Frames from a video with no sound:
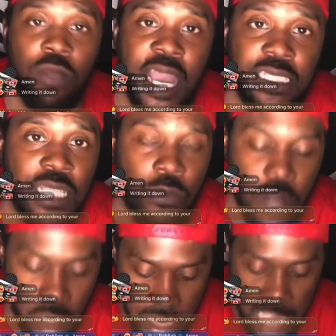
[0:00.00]
lines up with
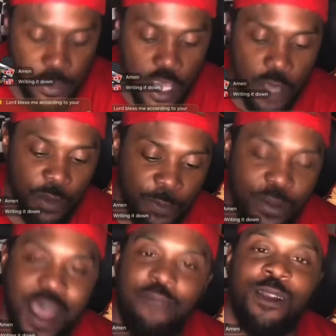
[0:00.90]
our life, but
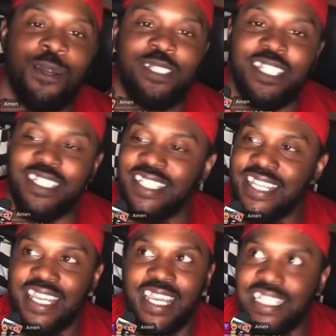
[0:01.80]
Proverbs just,
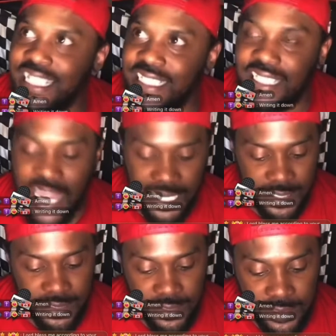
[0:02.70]
it's just like
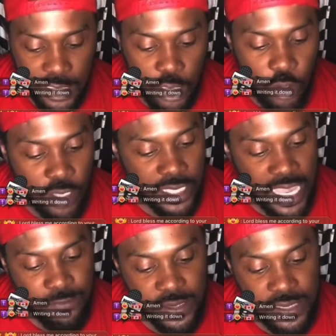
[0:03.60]
the Lord
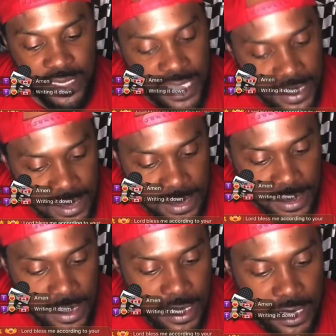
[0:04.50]
gave us this
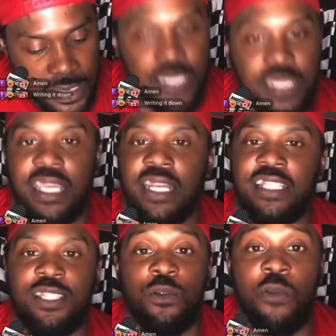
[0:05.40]
to get us
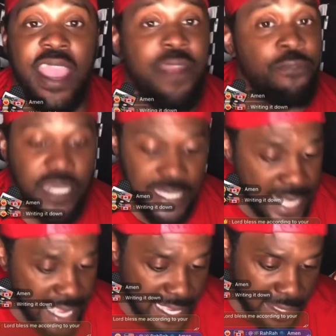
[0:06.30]
through every
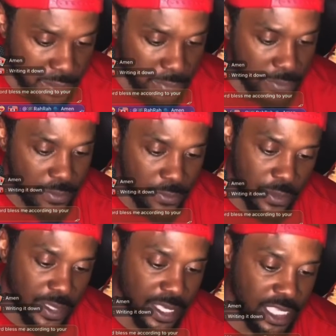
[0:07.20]
day
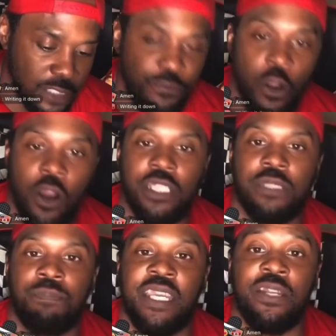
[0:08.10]
as far as
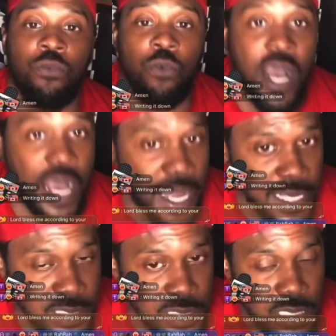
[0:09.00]
being
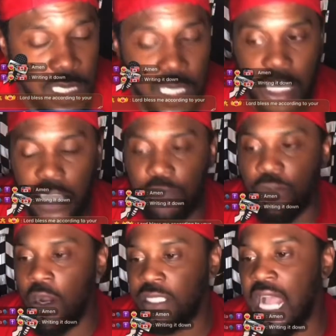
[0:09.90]
wise, as
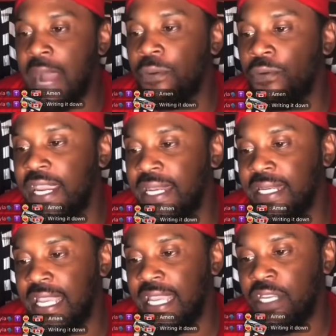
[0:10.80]
far as operating
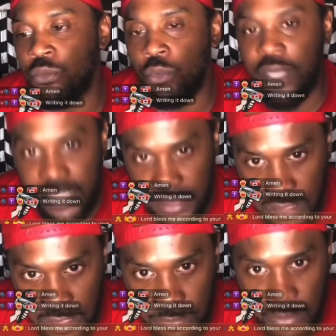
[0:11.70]
in
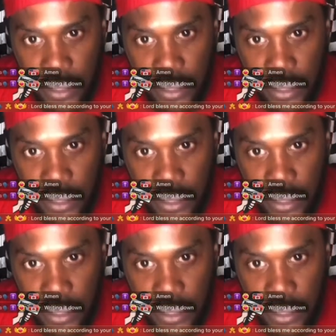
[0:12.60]
wisdom.